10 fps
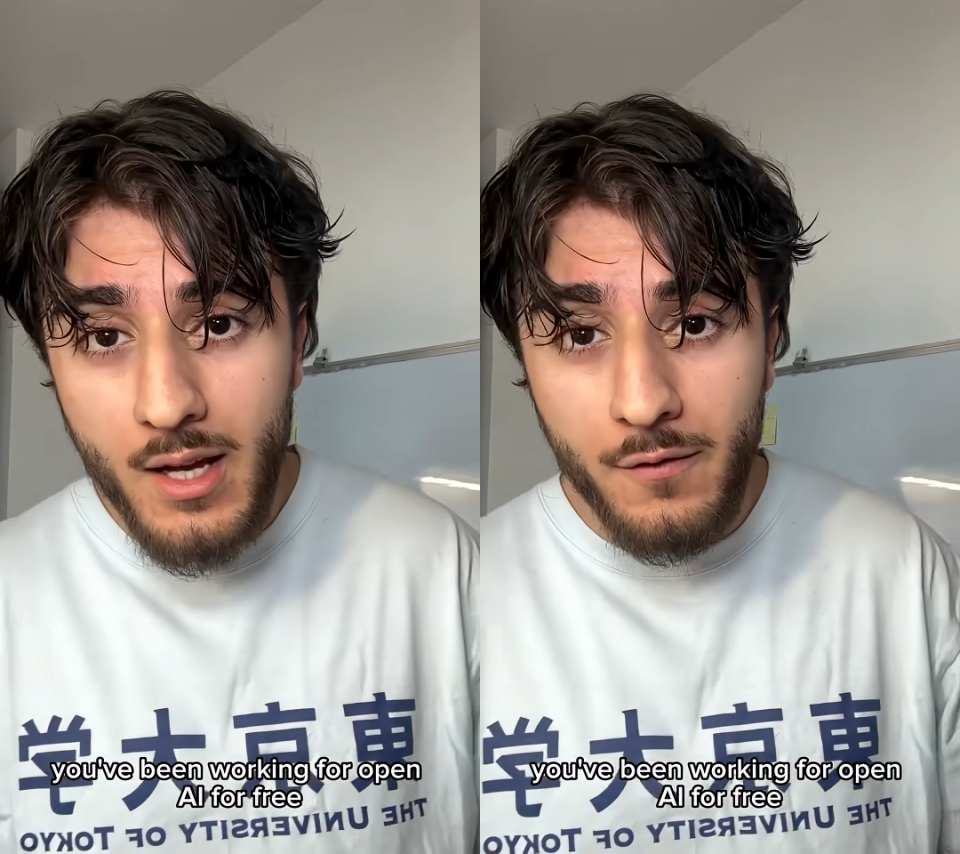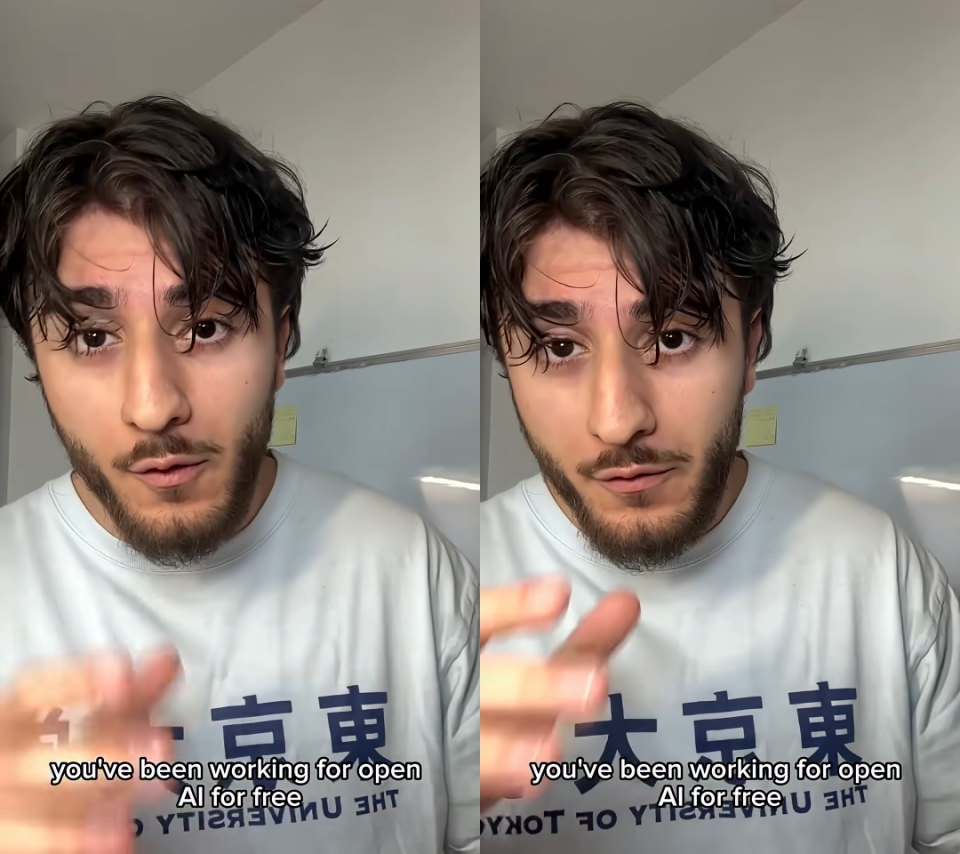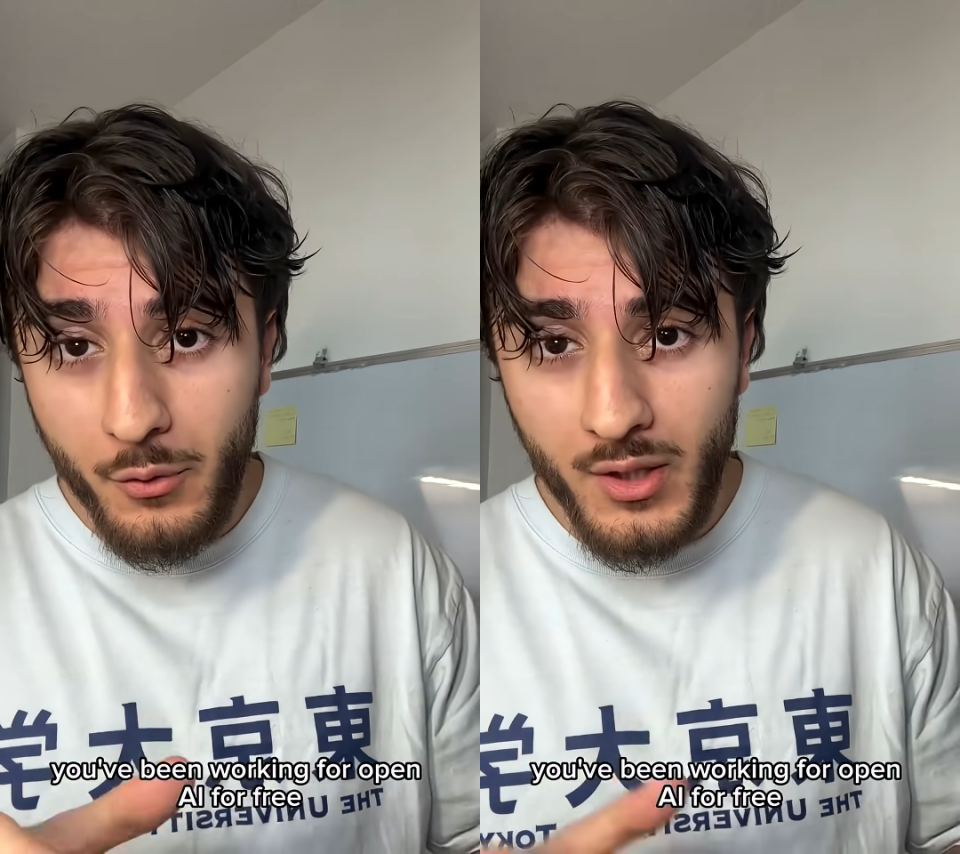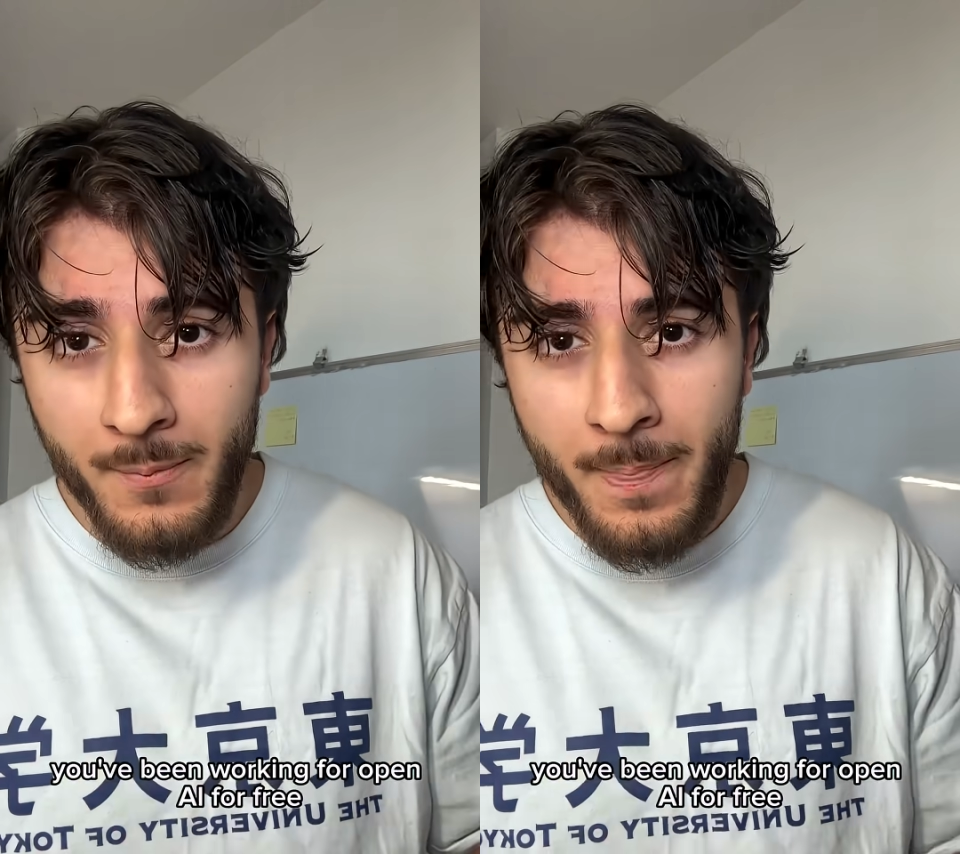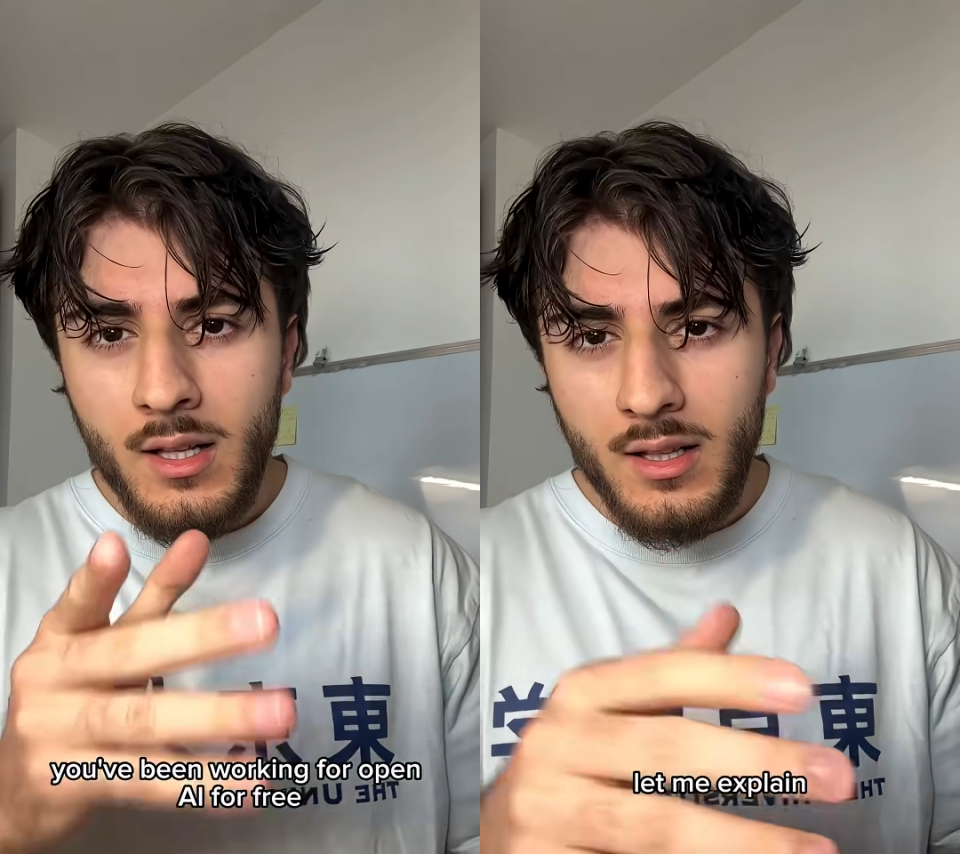for free.
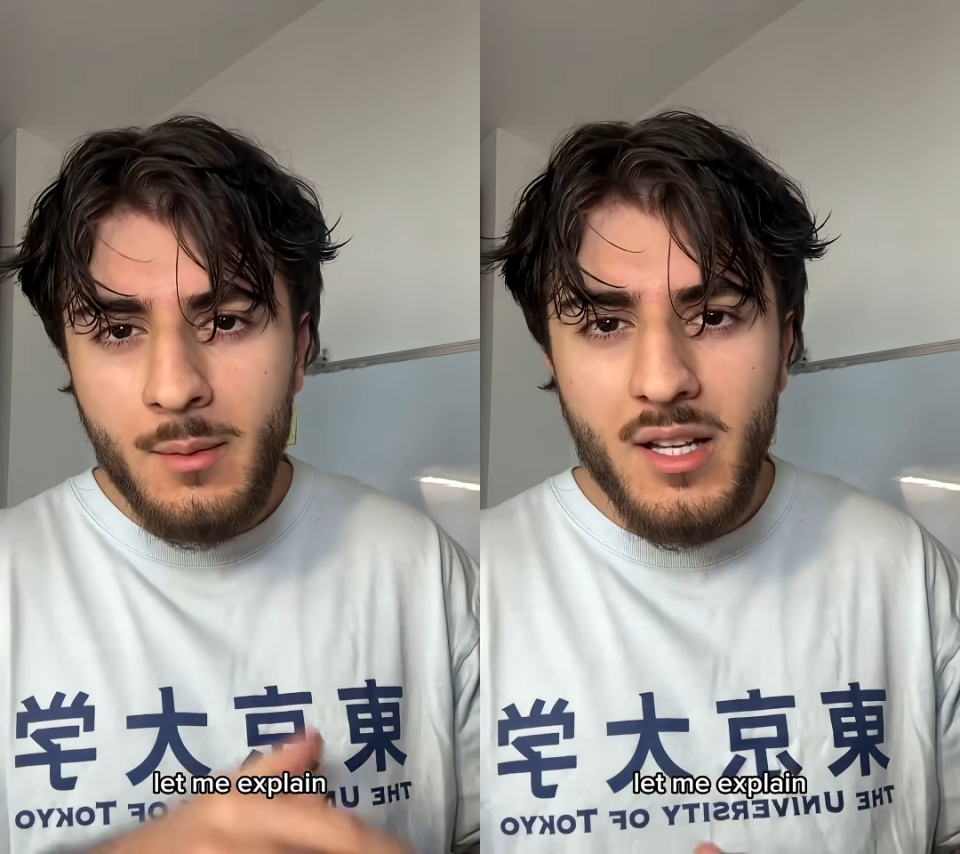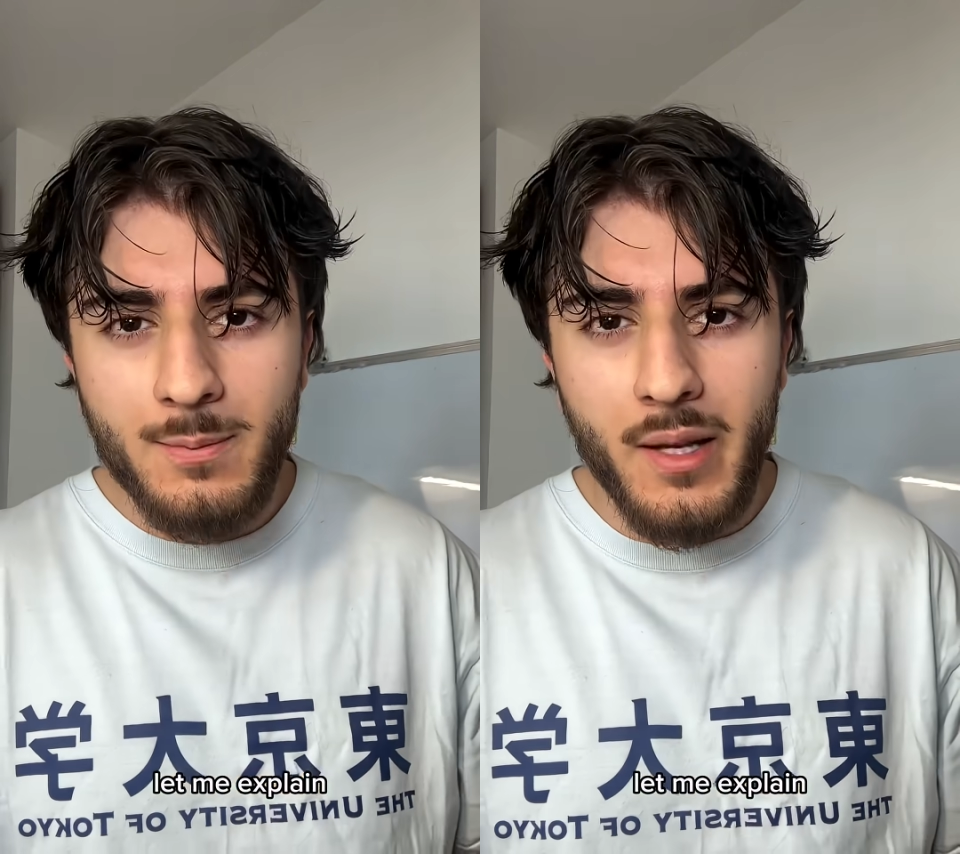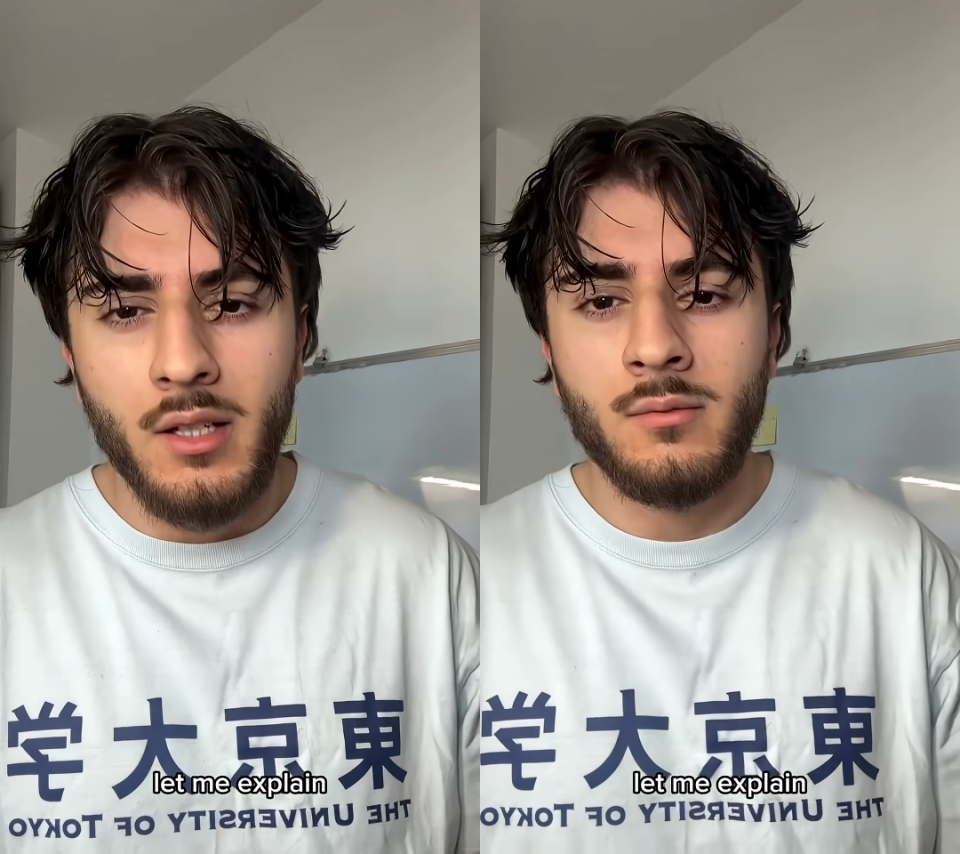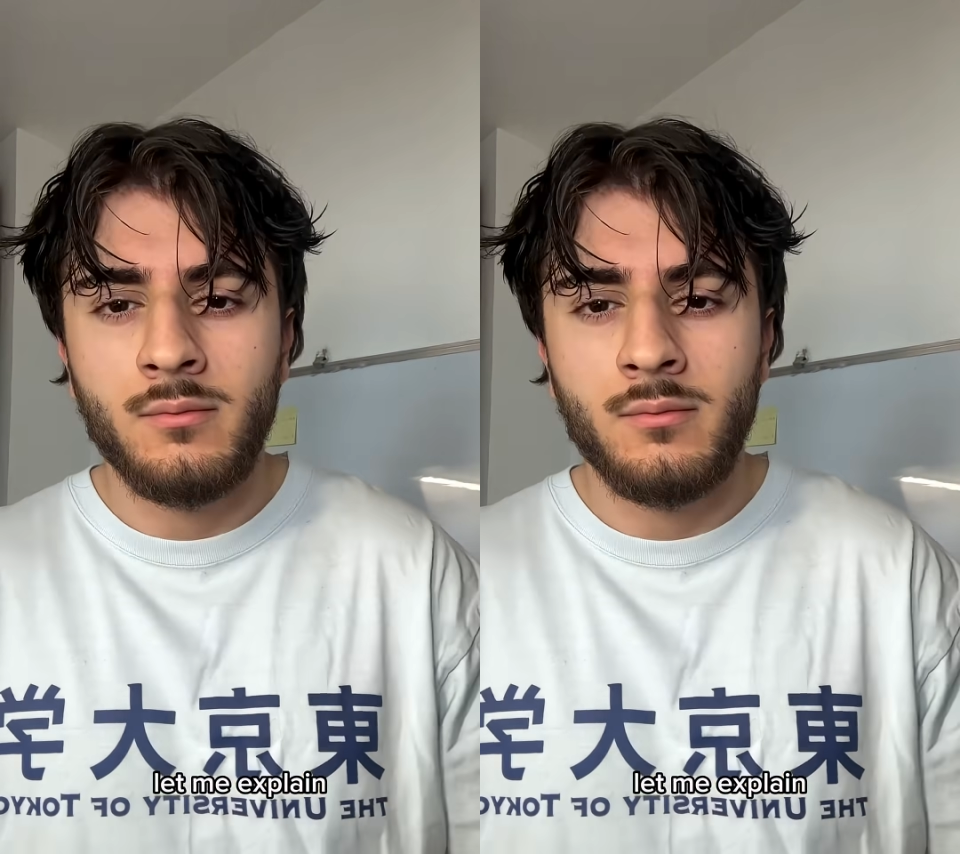Let me explain.